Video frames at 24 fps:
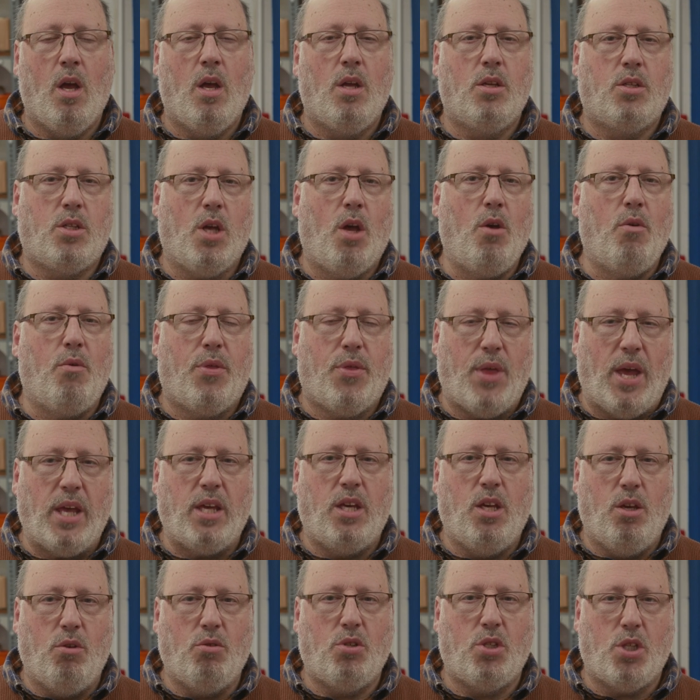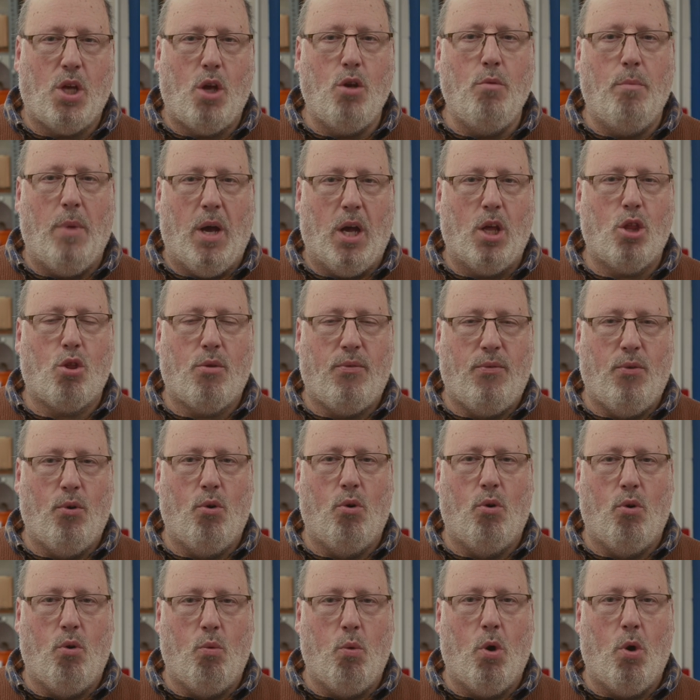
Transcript: So thank you so much for